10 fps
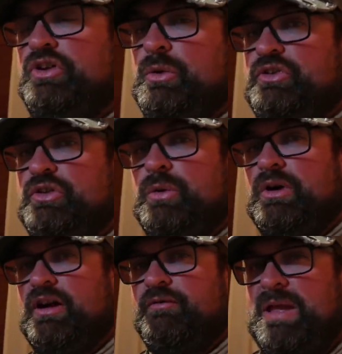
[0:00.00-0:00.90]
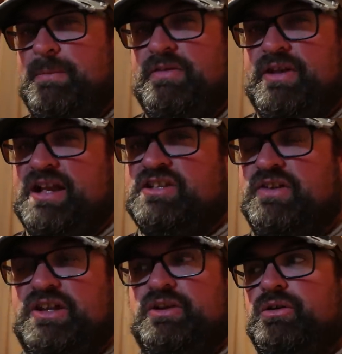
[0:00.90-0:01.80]
do a tour of maybe in the next
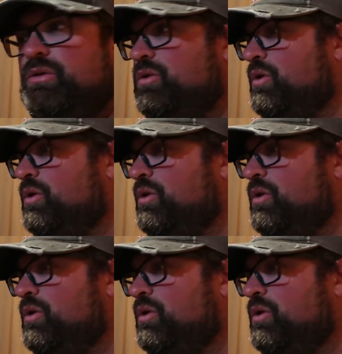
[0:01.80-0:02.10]
video